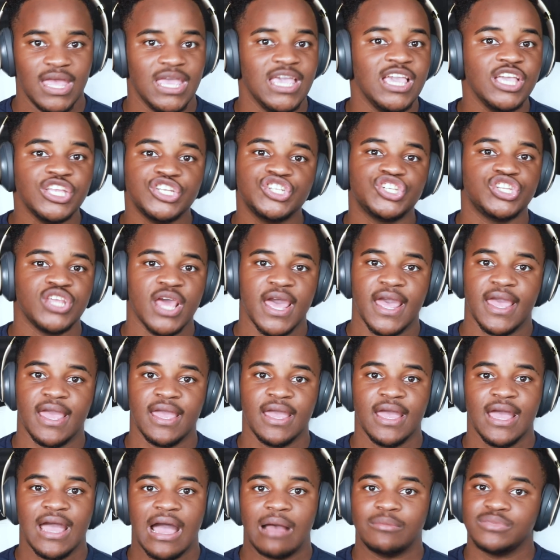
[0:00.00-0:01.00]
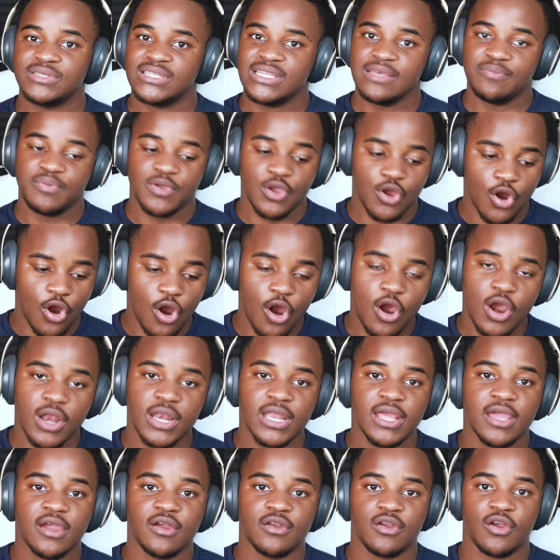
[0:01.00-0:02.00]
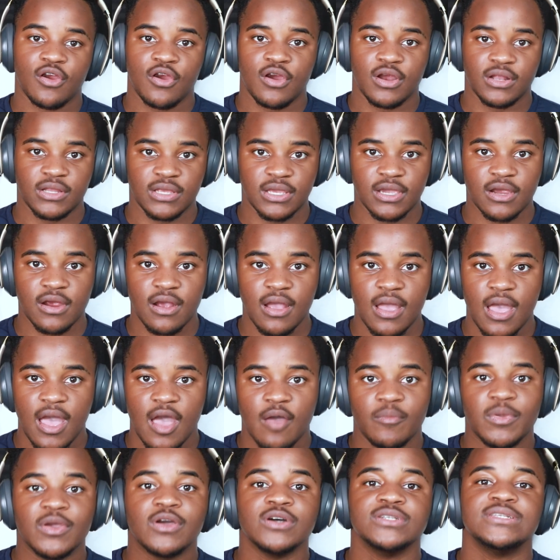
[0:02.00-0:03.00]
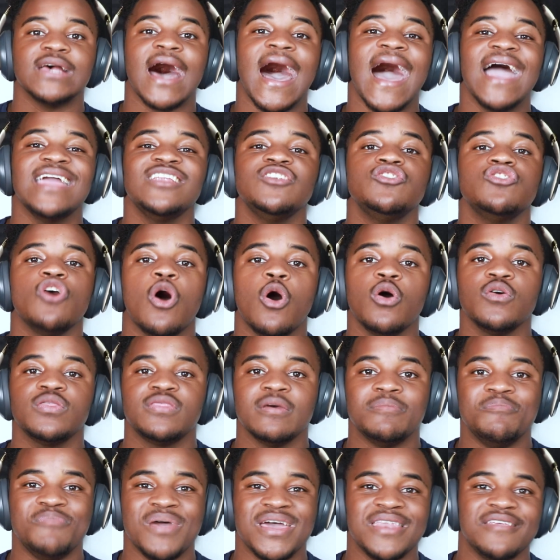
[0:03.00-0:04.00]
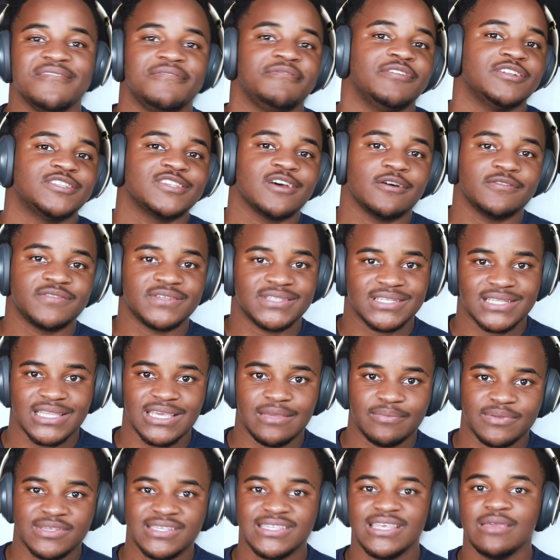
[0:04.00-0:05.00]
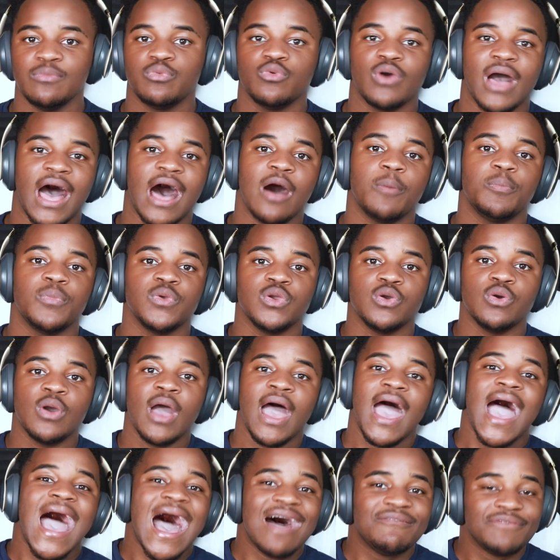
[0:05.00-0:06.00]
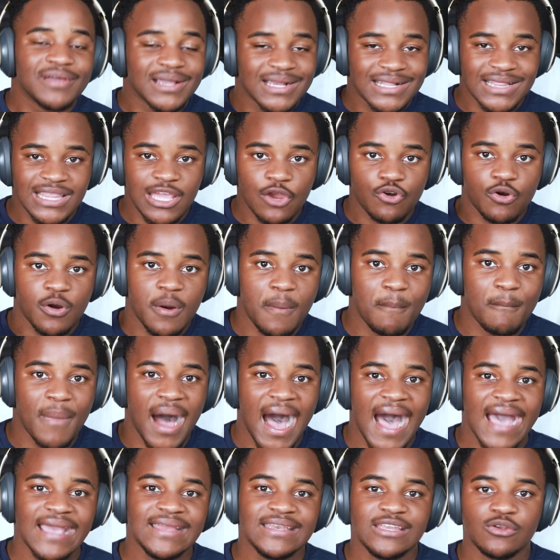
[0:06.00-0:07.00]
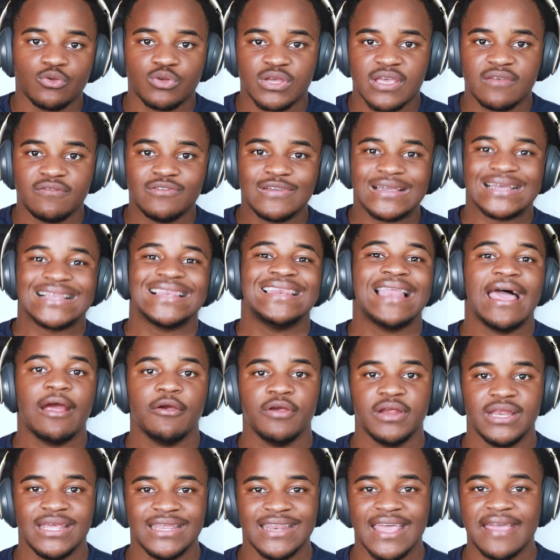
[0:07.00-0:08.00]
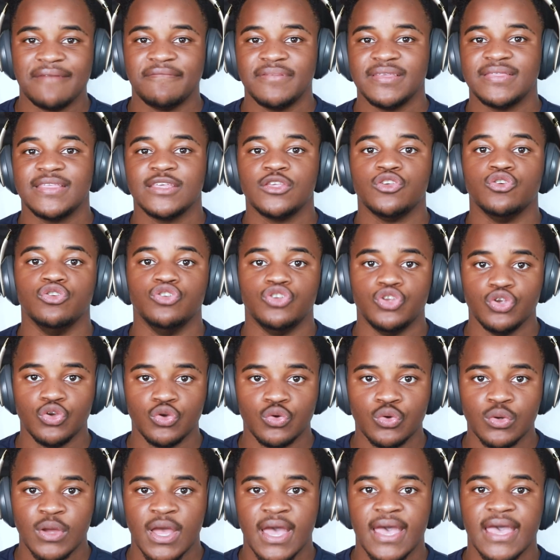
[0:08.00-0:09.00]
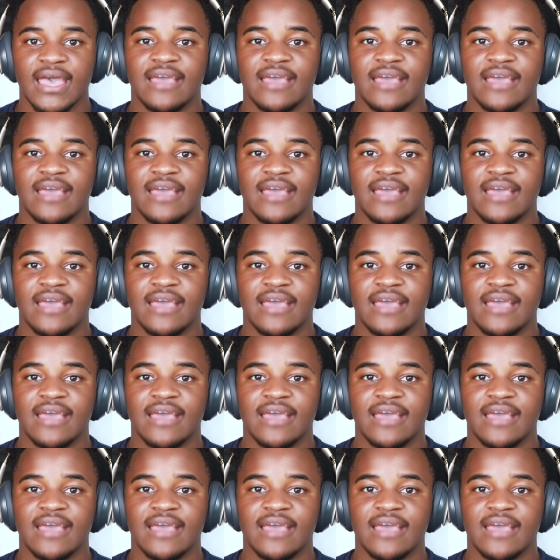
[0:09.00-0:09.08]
Each day, I'm sleeping earlier and earlier because I know the benefits of sleep. Sleep will help you have a clearer mind. It'll give you clarity in everything you do.